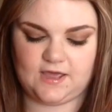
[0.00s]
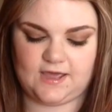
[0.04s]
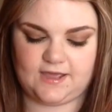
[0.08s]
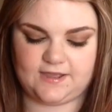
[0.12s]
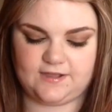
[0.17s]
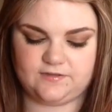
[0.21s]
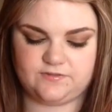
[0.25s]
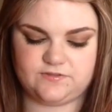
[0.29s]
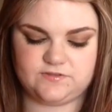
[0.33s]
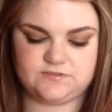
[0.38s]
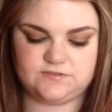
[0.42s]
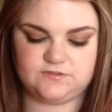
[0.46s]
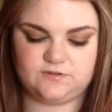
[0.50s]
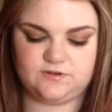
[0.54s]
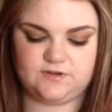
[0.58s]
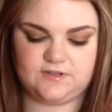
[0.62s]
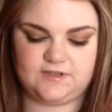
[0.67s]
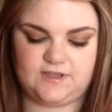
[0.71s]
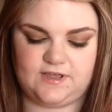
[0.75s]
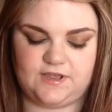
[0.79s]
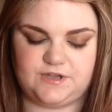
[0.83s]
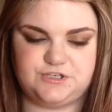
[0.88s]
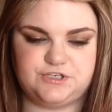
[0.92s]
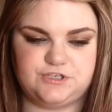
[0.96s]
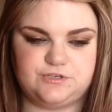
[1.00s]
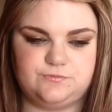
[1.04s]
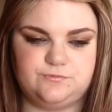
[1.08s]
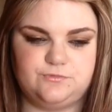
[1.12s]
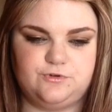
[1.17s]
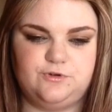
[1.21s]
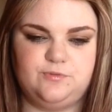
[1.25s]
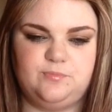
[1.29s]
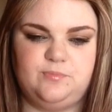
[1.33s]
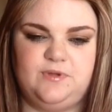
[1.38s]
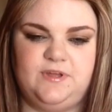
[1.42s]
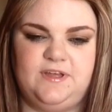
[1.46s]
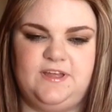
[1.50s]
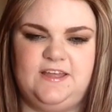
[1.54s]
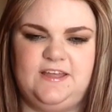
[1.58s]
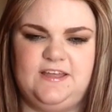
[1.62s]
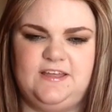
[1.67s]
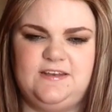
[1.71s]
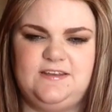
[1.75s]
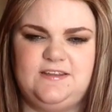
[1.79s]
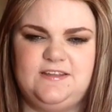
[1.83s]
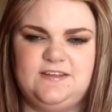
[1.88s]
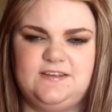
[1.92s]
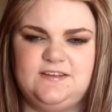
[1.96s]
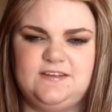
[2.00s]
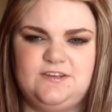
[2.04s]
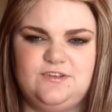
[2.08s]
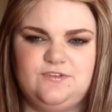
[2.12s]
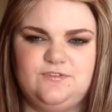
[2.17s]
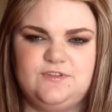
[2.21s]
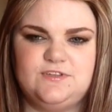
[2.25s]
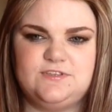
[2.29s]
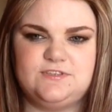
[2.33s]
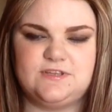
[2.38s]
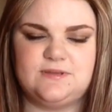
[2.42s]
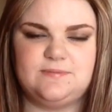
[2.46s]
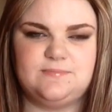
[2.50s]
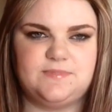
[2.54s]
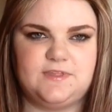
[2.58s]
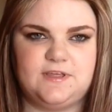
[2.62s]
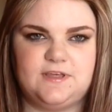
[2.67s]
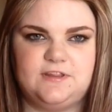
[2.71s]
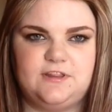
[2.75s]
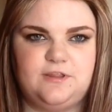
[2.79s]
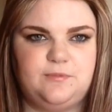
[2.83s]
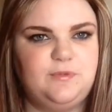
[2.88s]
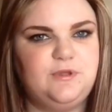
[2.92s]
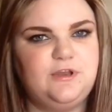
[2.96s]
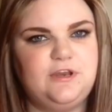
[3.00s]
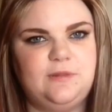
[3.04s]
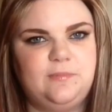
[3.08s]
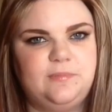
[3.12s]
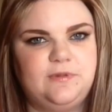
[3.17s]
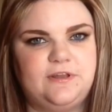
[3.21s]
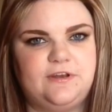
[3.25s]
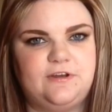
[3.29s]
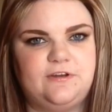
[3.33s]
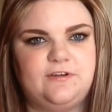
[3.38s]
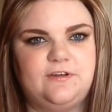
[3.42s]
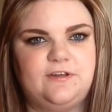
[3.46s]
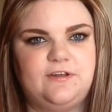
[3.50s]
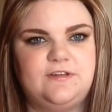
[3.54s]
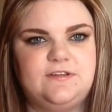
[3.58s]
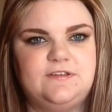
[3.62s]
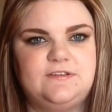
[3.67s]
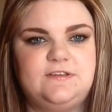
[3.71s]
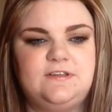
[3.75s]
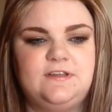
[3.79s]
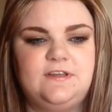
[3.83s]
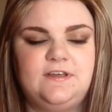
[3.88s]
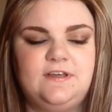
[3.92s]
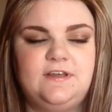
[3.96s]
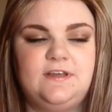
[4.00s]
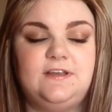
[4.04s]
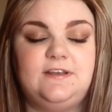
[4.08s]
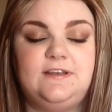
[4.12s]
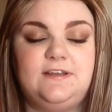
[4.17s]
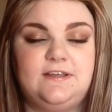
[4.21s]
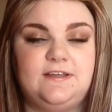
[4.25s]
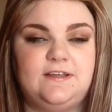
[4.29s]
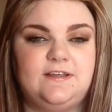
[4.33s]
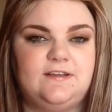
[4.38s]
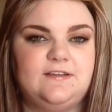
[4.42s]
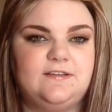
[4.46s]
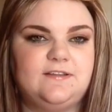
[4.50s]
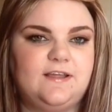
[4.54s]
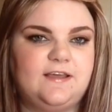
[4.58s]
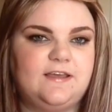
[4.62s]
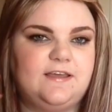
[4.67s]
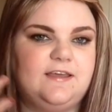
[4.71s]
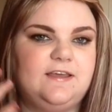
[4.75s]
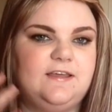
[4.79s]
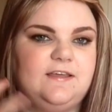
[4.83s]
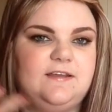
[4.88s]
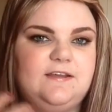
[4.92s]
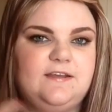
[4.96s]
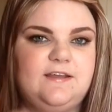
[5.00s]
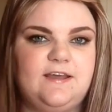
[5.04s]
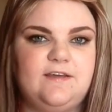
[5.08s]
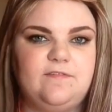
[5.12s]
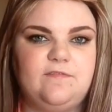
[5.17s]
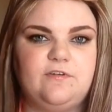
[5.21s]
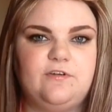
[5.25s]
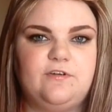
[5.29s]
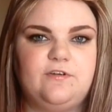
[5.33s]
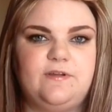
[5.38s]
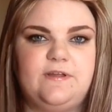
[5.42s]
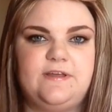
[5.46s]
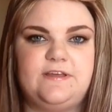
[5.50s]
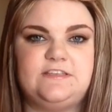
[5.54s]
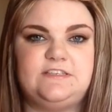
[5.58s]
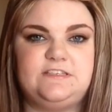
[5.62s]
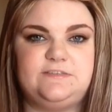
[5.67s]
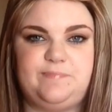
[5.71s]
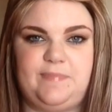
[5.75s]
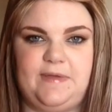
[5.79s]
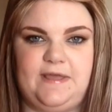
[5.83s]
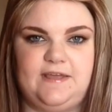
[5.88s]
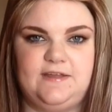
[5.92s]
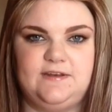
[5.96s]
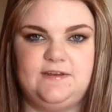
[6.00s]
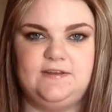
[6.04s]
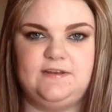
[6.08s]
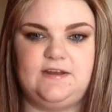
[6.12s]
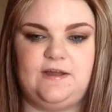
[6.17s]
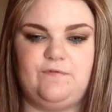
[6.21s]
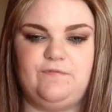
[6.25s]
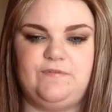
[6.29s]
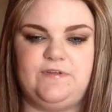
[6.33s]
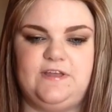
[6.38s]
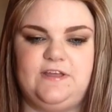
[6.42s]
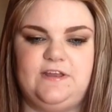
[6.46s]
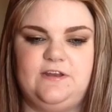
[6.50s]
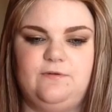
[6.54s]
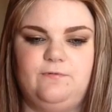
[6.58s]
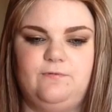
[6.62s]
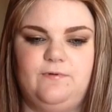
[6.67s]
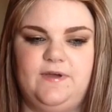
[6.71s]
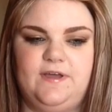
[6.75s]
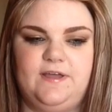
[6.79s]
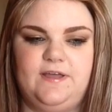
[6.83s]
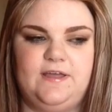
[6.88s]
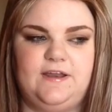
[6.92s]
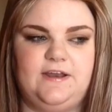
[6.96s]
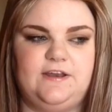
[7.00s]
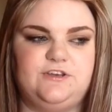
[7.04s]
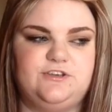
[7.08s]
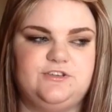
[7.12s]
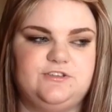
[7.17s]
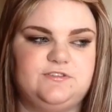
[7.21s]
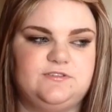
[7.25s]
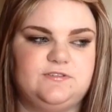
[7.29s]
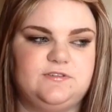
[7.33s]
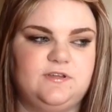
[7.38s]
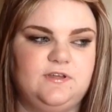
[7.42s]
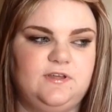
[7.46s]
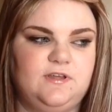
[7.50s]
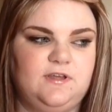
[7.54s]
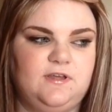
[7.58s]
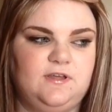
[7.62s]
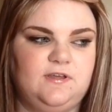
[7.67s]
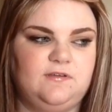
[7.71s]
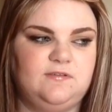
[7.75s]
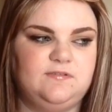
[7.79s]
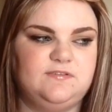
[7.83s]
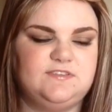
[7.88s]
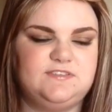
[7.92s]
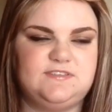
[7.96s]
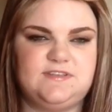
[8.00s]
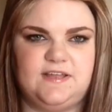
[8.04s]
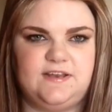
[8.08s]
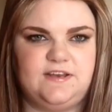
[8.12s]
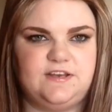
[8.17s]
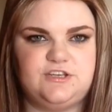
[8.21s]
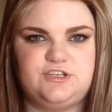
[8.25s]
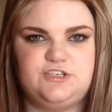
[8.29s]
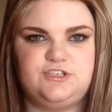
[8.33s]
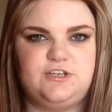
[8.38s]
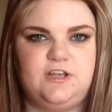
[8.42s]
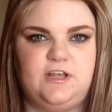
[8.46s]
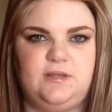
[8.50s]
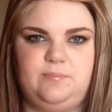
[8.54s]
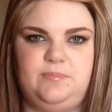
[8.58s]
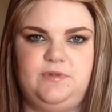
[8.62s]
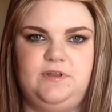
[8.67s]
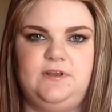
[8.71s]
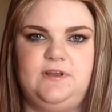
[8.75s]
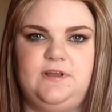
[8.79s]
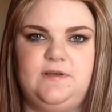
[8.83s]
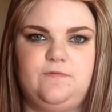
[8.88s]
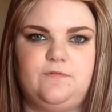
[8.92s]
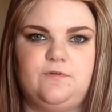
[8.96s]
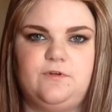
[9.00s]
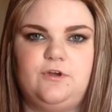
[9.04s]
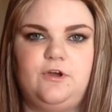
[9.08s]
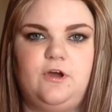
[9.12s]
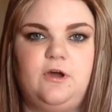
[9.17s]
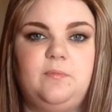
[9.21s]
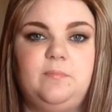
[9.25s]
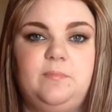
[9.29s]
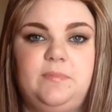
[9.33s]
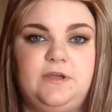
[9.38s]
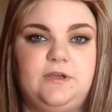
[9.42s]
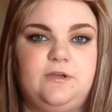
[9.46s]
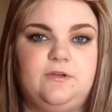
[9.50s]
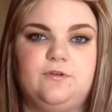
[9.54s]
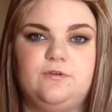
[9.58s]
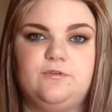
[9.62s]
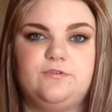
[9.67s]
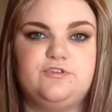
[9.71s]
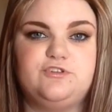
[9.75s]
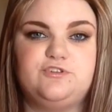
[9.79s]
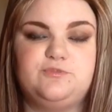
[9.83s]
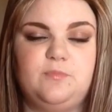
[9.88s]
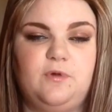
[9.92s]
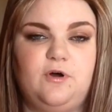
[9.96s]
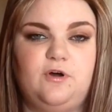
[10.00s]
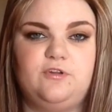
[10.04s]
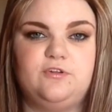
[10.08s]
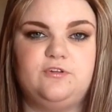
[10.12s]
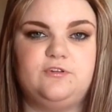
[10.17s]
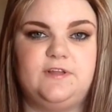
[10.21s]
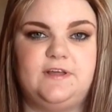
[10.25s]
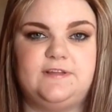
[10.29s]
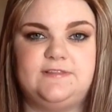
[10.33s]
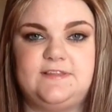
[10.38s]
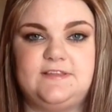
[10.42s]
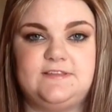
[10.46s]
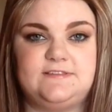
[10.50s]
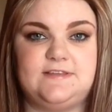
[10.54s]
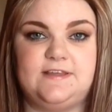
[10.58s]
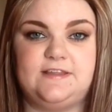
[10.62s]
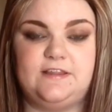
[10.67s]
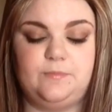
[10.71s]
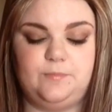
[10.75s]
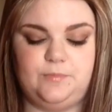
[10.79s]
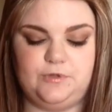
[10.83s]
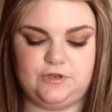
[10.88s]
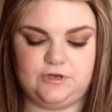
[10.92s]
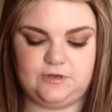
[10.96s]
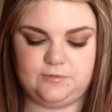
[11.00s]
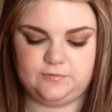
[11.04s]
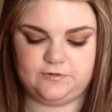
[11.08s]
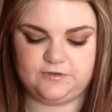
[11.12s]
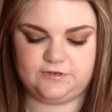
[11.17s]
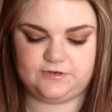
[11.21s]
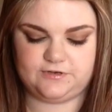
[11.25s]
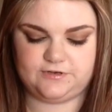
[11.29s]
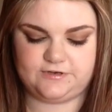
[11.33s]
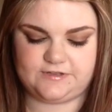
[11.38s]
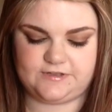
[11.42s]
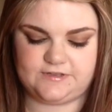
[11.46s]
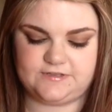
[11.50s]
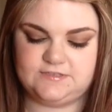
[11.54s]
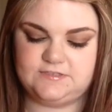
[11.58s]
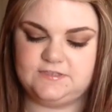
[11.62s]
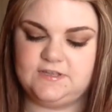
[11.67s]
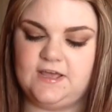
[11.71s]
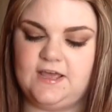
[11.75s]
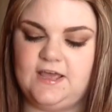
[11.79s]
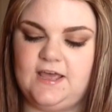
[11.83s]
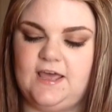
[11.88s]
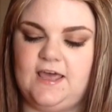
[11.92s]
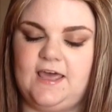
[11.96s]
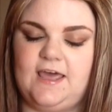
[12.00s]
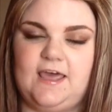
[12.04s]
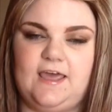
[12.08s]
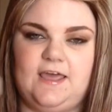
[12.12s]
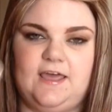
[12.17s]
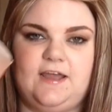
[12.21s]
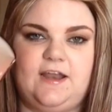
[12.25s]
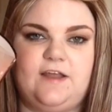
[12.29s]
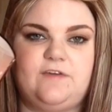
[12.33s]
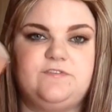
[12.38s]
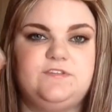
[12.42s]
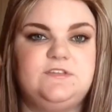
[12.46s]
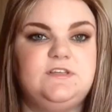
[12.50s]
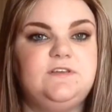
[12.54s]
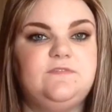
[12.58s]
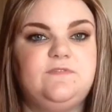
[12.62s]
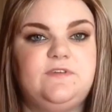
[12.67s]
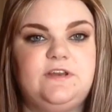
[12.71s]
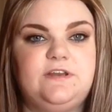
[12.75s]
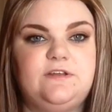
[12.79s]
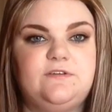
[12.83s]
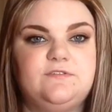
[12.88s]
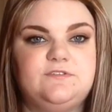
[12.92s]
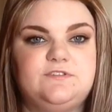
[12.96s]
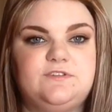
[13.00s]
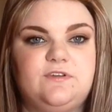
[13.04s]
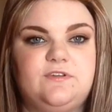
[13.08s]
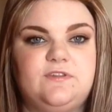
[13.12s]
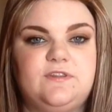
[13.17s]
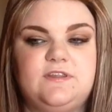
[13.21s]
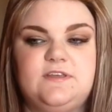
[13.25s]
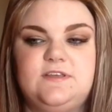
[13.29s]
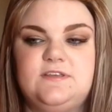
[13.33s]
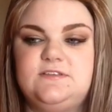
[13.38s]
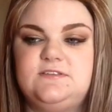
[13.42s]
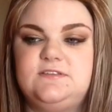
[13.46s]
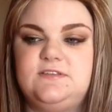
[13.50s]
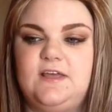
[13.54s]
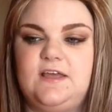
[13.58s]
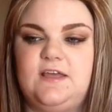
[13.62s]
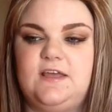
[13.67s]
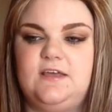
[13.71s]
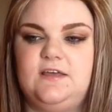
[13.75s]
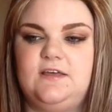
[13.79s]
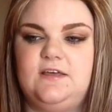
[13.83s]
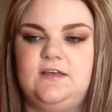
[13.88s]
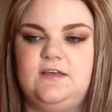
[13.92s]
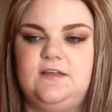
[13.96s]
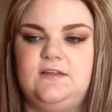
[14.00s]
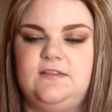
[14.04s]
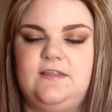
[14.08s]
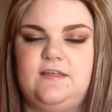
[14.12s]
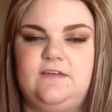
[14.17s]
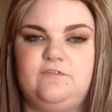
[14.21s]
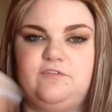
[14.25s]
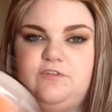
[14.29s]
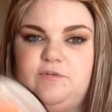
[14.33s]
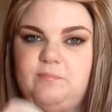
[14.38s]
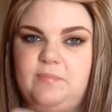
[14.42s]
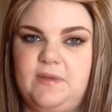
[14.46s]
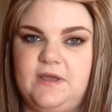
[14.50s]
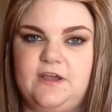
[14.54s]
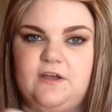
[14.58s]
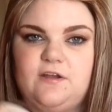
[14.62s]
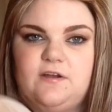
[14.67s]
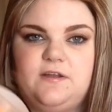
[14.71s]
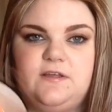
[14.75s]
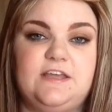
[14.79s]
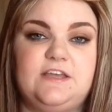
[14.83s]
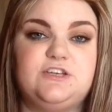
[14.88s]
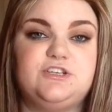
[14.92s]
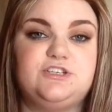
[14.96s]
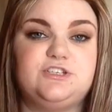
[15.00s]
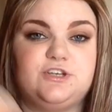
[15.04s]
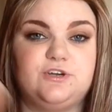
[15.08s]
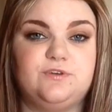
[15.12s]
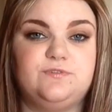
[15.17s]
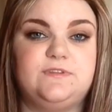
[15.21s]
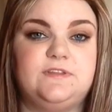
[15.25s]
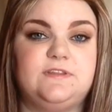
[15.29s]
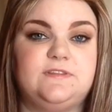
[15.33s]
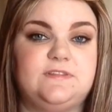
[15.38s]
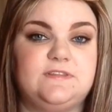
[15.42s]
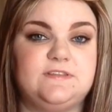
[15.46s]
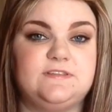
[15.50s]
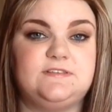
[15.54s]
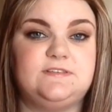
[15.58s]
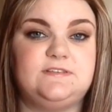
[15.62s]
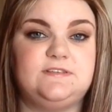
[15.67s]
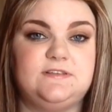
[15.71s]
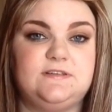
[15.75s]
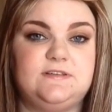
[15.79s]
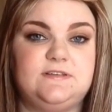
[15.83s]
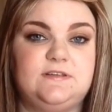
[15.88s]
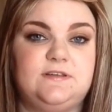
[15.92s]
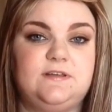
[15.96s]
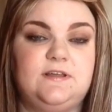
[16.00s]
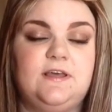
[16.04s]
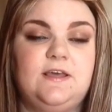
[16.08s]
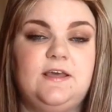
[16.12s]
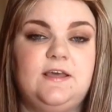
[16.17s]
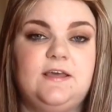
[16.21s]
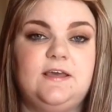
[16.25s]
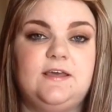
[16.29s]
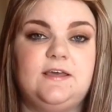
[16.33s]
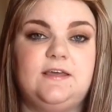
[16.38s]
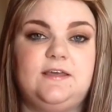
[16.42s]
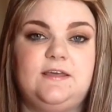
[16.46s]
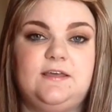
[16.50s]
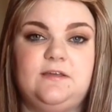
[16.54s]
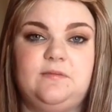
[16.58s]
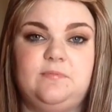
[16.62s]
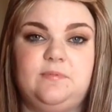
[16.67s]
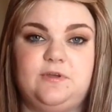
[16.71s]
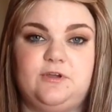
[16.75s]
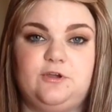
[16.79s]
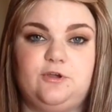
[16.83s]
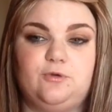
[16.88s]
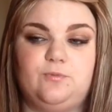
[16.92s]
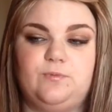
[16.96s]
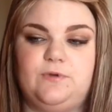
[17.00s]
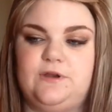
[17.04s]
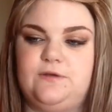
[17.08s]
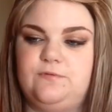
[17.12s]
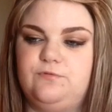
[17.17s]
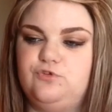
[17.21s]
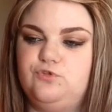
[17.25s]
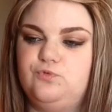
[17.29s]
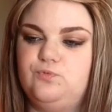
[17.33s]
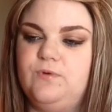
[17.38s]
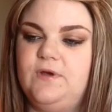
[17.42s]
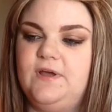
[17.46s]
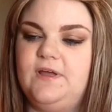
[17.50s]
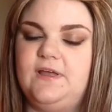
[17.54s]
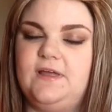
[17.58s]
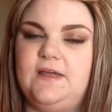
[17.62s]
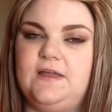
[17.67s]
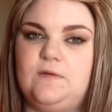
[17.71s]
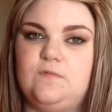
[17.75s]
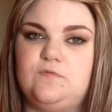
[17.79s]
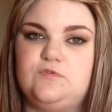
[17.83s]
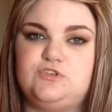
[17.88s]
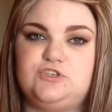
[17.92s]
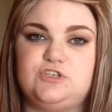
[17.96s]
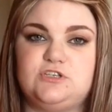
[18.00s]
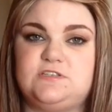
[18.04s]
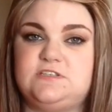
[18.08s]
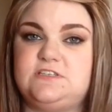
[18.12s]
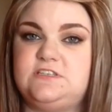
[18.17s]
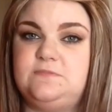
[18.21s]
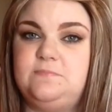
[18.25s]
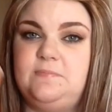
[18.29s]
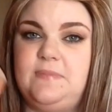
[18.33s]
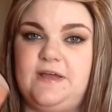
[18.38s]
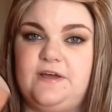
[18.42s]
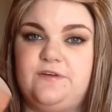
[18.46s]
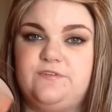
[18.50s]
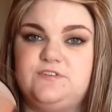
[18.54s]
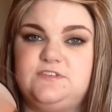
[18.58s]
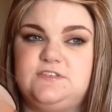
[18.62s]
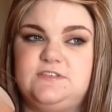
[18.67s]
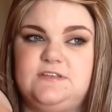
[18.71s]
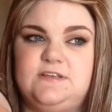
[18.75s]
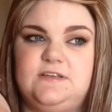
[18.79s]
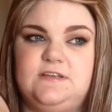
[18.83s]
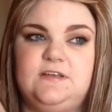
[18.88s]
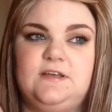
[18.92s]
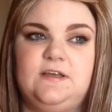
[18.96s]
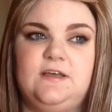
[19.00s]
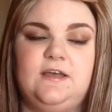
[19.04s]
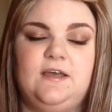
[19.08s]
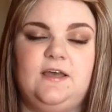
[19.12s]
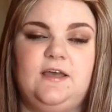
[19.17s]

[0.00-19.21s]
I got the Sonia Kashuk one, but it didn't do the same thing the Beauty Blender did. did. Like, it never expanded. I would get it wet and it just stayed its shape. It never got bigger, smaller, like they say the Beauty Blender does. And I've seen videos on this, and they've compared it. It showed that this did get bigger when it was wet, and it was just as bouncy.